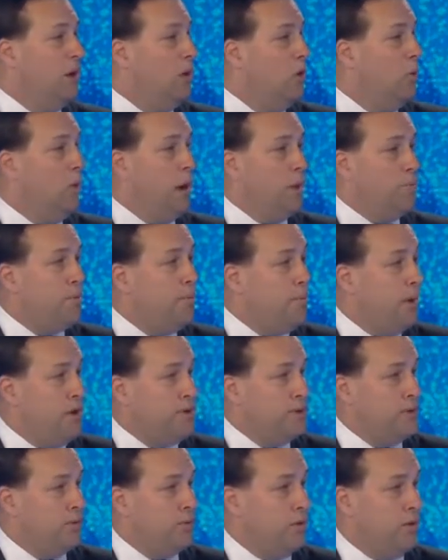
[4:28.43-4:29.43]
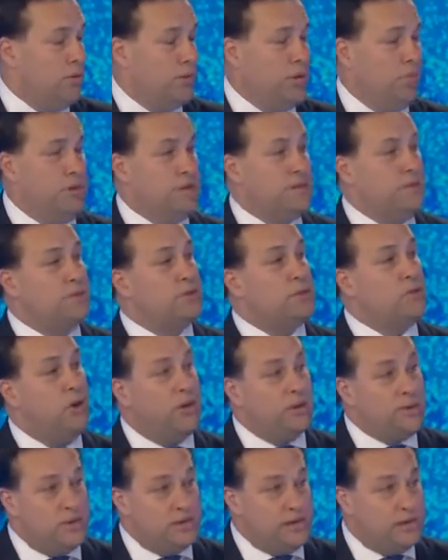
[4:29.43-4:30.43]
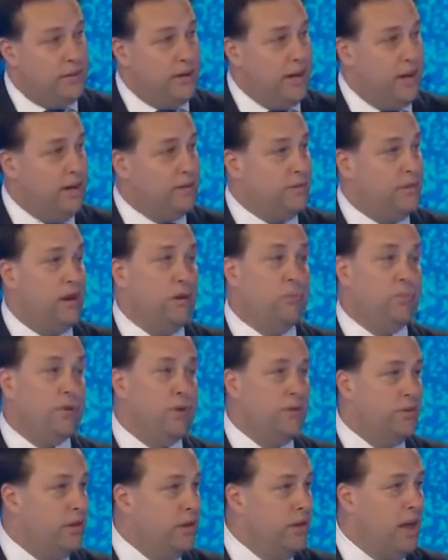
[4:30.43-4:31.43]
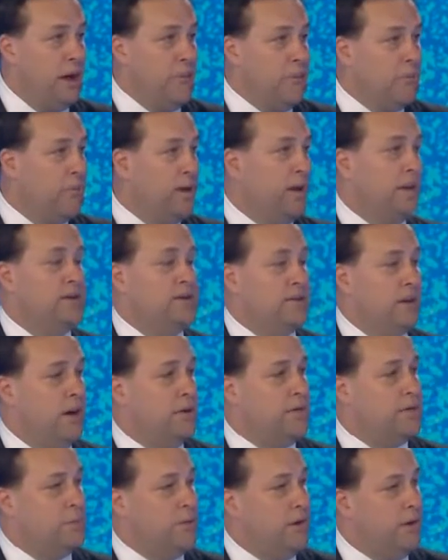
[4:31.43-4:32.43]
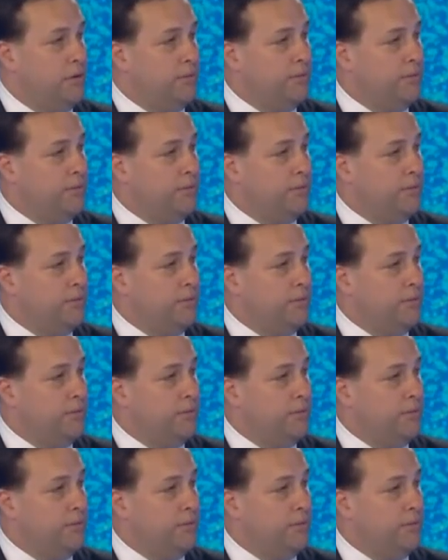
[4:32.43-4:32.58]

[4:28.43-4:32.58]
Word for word: who are proposing royal commissions, not just on our side, but on the Labor Party side as well.